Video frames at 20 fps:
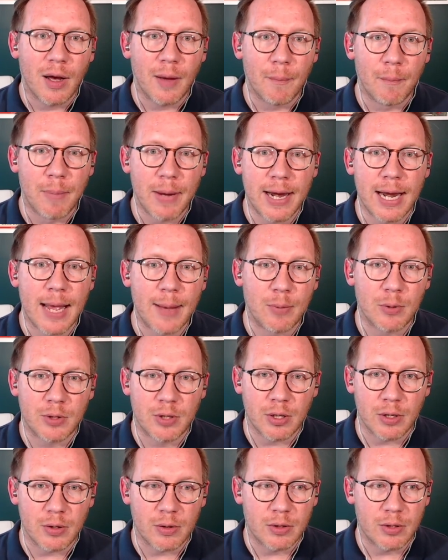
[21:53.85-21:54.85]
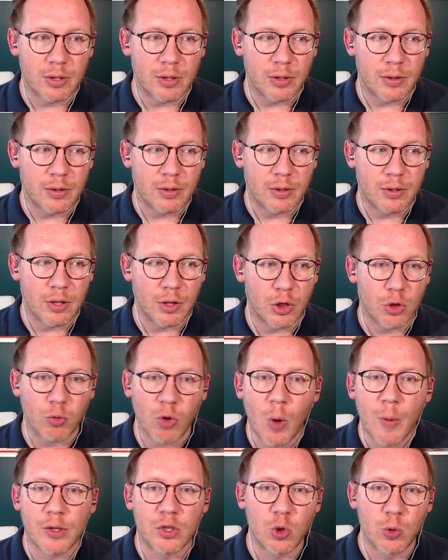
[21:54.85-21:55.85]
being able to
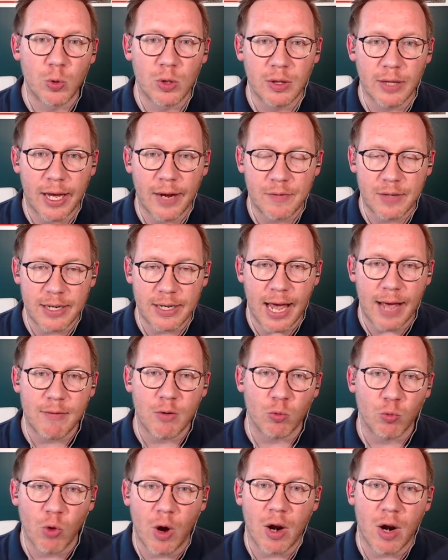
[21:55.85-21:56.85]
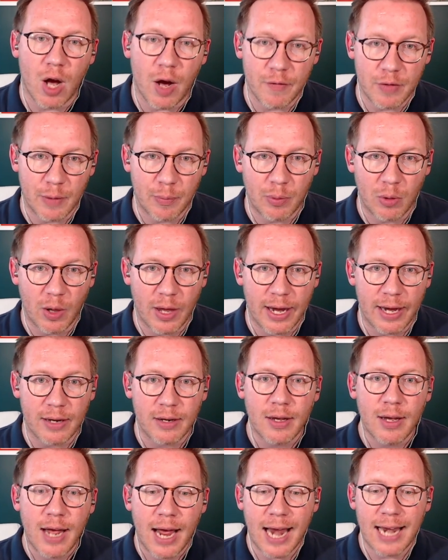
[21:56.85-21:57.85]
throw it to a lefty, have it run off the plate
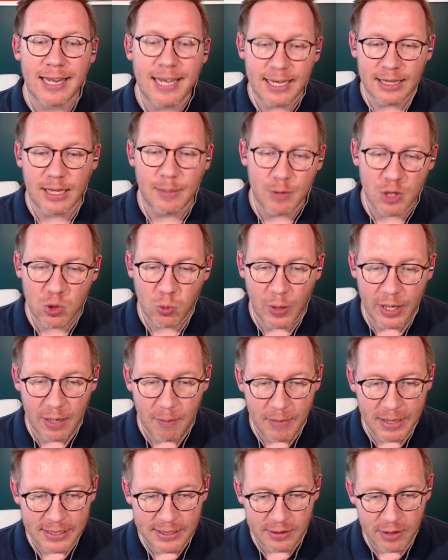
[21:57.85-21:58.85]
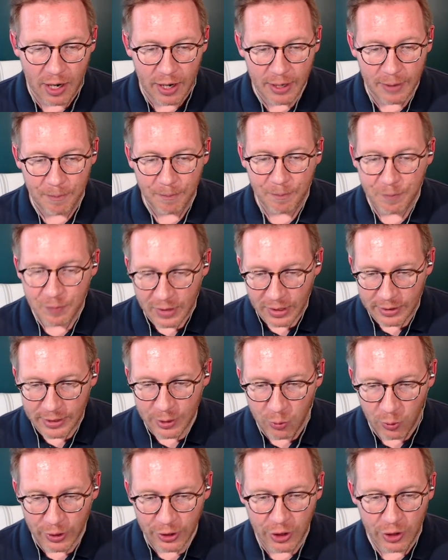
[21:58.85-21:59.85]
and get them to swing and miss on it. Did
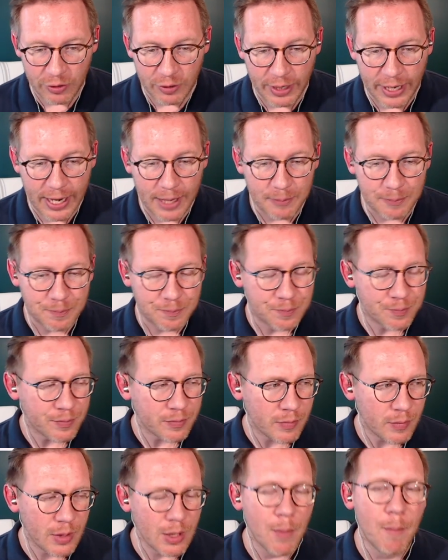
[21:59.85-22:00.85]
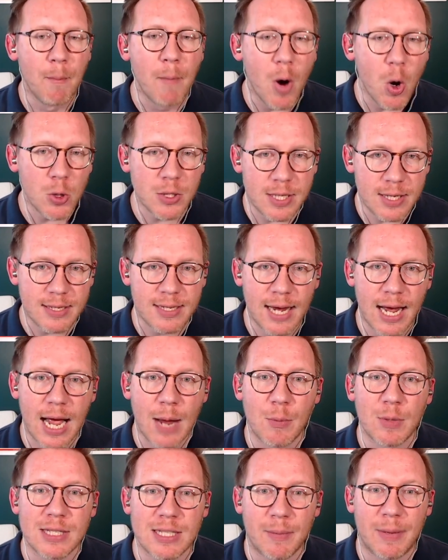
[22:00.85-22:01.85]
really good at that. Most of the
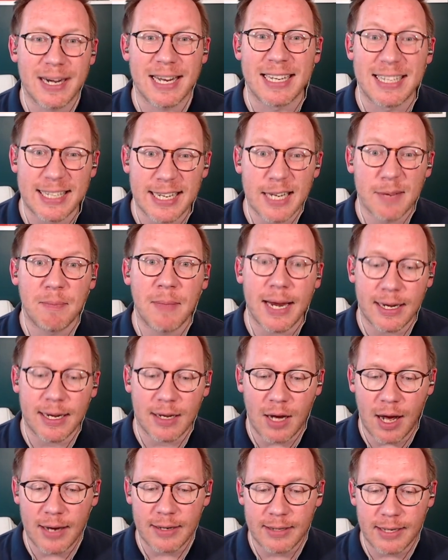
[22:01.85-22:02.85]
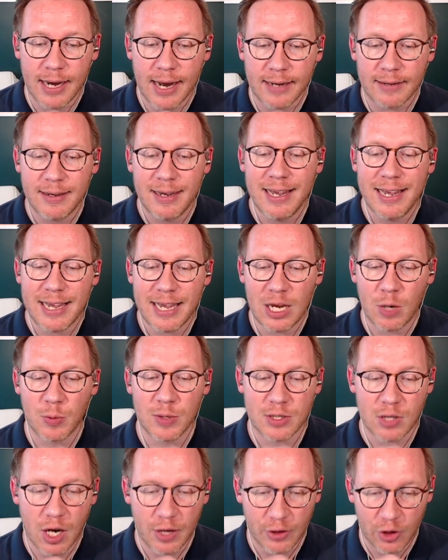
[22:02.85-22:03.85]
time when somebody did make contact, it
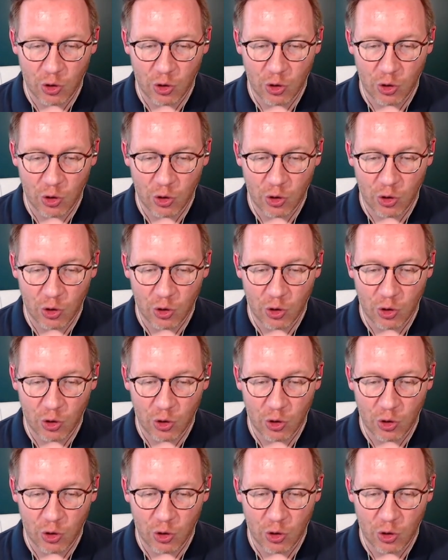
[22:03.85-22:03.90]
was on the